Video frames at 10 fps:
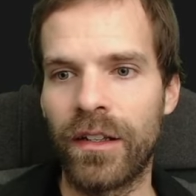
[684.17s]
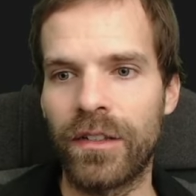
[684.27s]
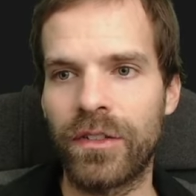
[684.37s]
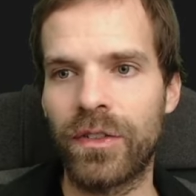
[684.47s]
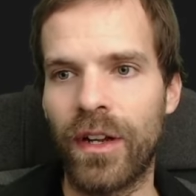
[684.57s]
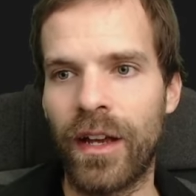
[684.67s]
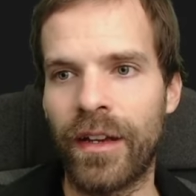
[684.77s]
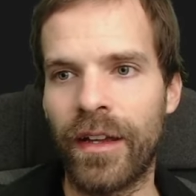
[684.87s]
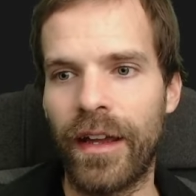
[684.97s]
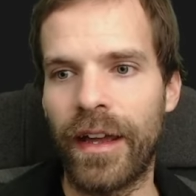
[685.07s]

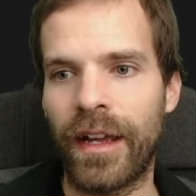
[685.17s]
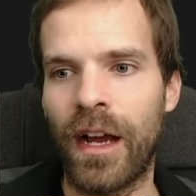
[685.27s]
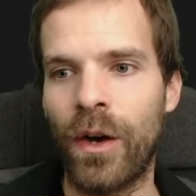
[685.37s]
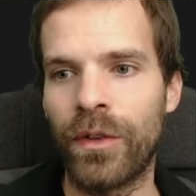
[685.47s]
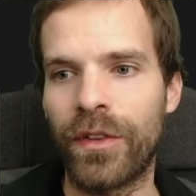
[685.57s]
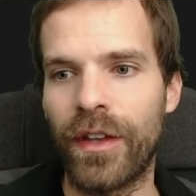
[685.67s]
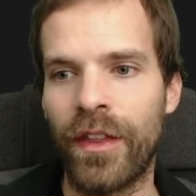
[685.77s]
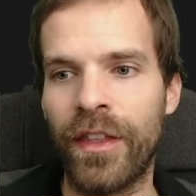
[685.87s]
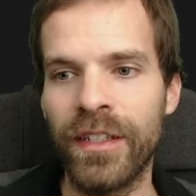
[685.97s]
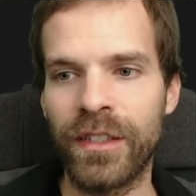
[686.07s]
Solana account,
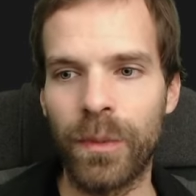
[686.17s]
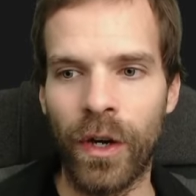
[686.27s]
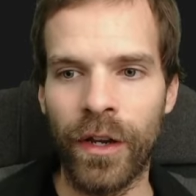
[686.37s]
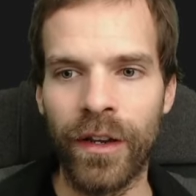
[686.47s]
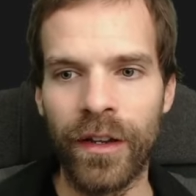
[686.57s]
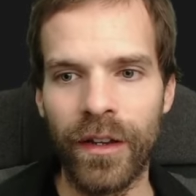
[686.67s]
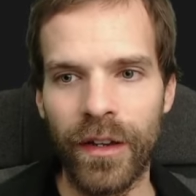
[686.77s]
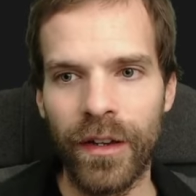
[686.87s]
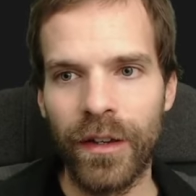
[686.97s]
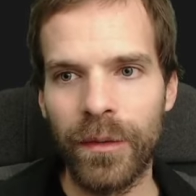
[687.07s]
this one,
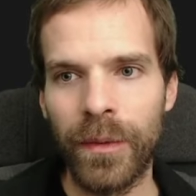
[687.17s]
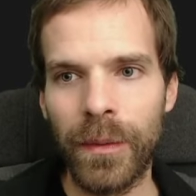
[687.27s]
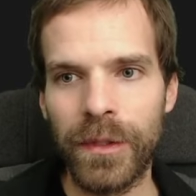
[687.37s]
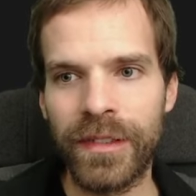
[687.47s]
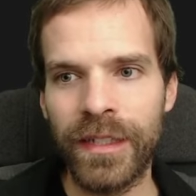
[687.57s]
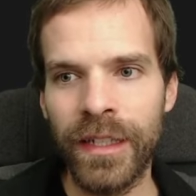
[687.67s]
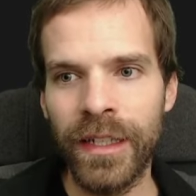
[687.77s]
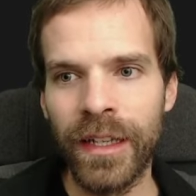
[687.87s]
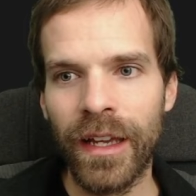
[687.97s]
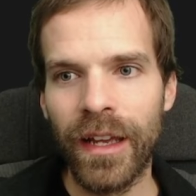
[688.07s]
we will
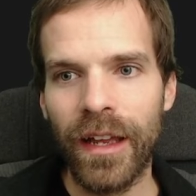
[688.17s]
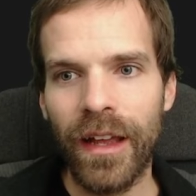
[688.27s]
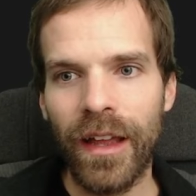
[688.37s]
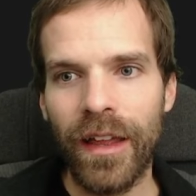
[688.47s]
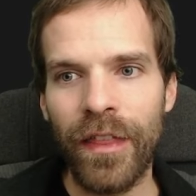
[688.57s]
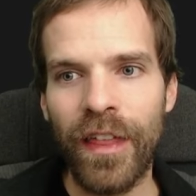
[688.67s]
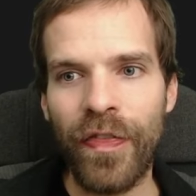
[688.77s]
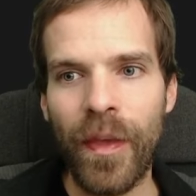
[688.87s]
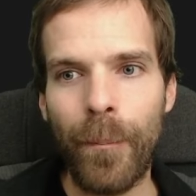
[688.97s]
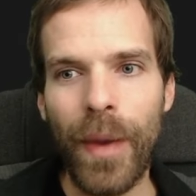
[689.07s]
see
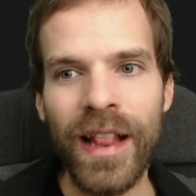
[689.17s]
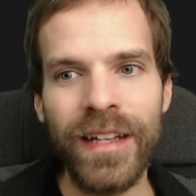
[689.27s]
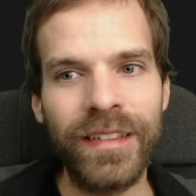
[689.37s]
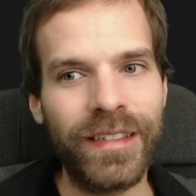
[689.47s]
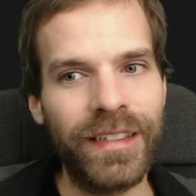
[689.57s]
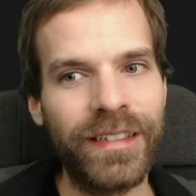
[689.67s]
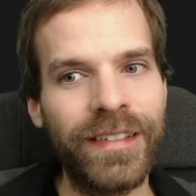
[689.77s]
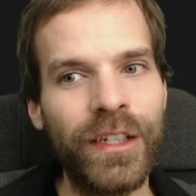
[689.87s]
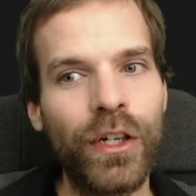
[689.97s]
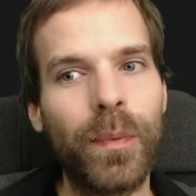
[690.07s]
that the balance is
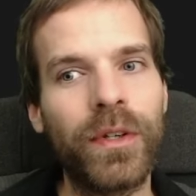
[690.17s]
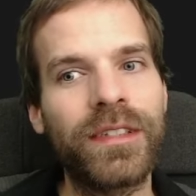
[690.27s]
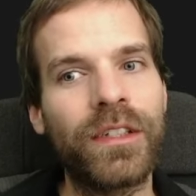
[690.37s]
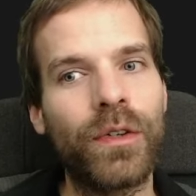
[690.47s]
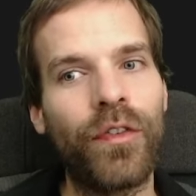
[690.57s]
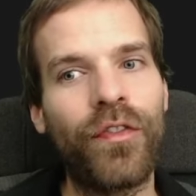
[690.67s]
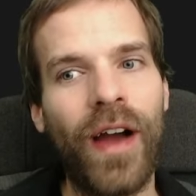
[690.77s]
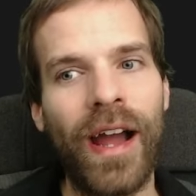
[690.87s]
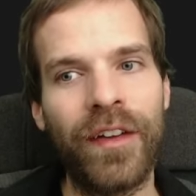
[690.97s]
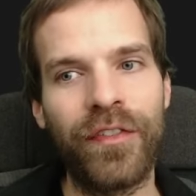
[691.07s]
zero point zero
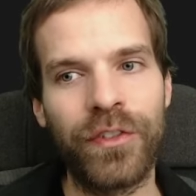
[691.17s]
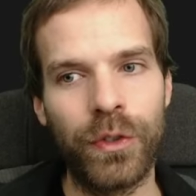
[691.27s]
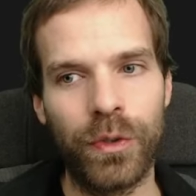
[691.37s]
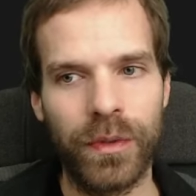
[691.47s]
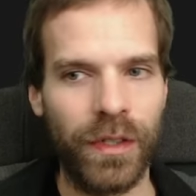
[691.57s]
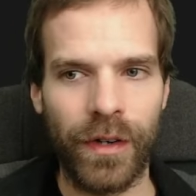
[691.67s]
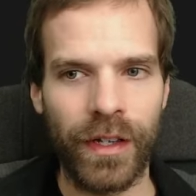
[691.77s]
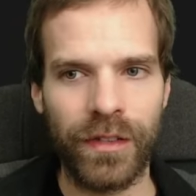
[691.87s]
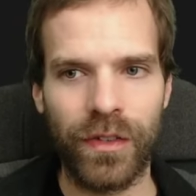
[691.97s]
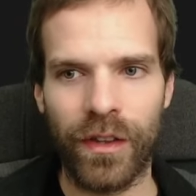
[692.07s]
five two. We
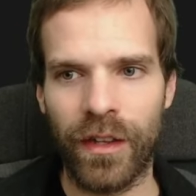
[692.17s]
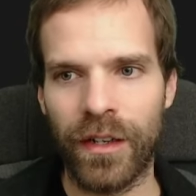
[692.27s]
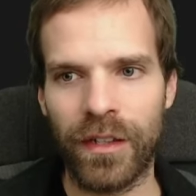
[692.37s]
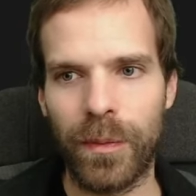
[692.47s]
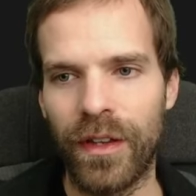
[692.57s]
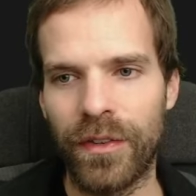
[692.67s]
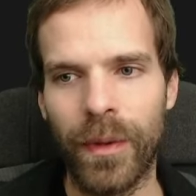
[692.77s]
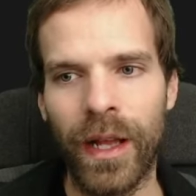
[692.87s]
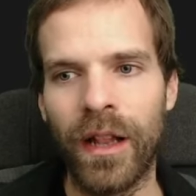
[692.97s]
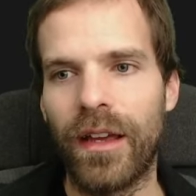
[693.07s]
already saw that in Explorer as
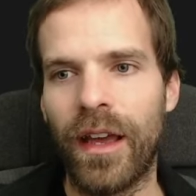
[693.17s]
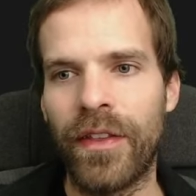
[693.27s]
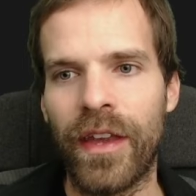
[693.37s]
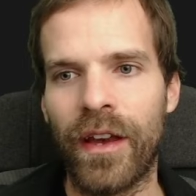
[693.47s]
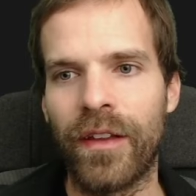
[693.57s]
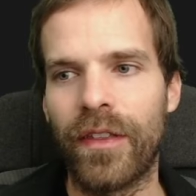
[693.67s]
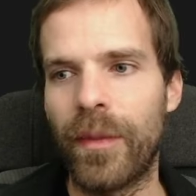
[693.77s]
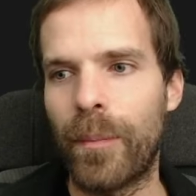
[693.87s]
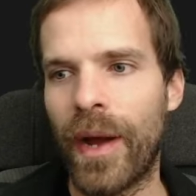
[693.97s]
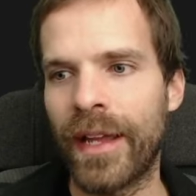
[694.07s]
well. And yeah,
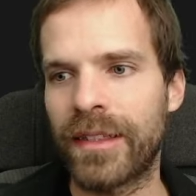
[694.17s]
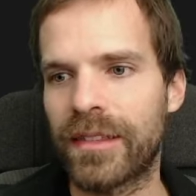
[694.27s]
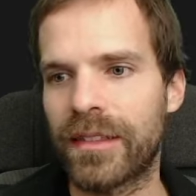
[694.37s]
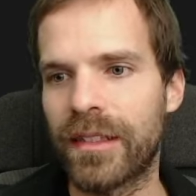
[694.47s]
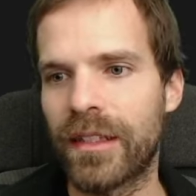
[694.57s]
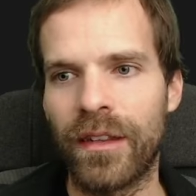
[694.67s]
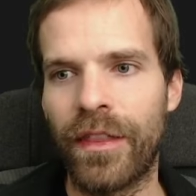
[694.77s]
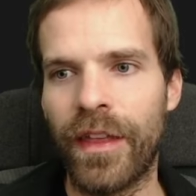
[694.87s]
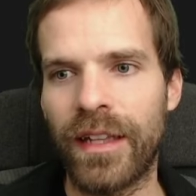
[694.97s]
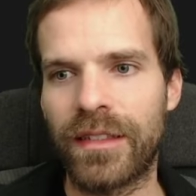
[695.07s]
the bytes,
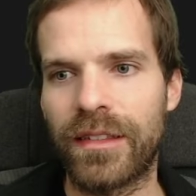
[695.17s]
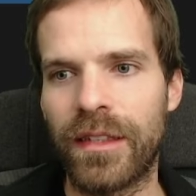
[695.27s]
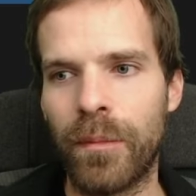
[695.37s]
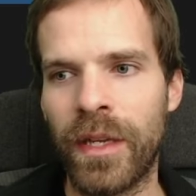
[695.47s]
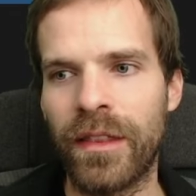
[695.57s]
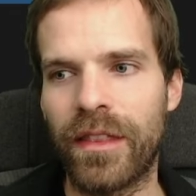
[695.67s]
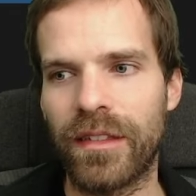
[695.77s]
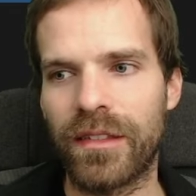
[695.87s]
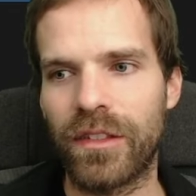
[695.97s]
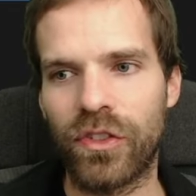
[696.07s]
that's the mint,
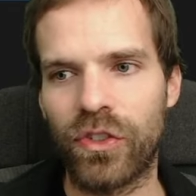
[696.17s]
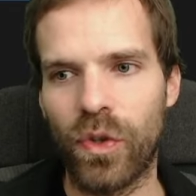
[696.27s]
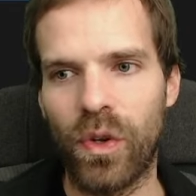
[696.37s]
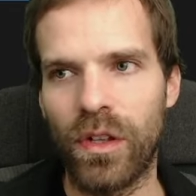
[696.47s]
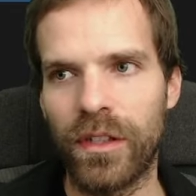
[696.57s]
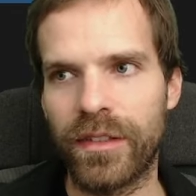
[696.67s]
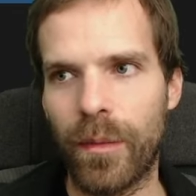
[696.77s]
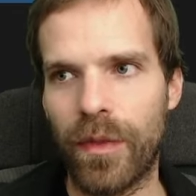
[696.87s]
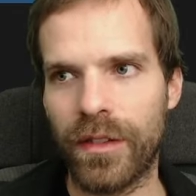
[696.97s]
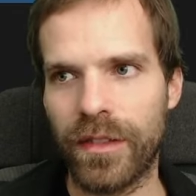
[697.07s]
that's the S O L,
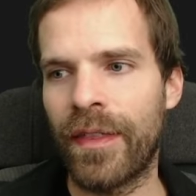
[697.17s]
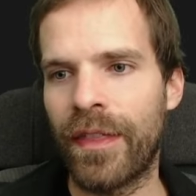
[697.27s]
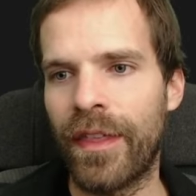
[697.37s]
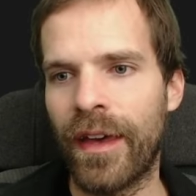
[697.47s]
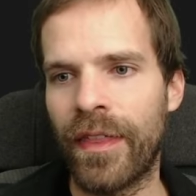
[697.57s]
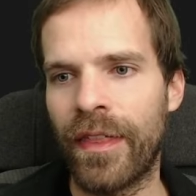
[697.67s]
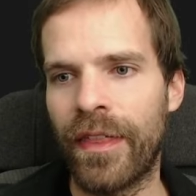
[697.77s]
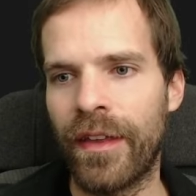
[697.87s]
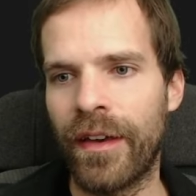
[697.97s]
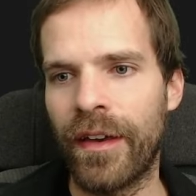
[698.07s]
something, something. And then
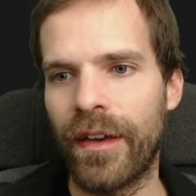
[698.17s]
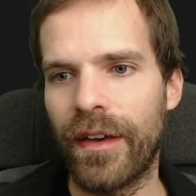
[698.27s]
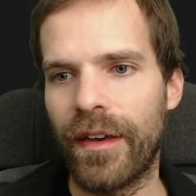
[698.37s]
the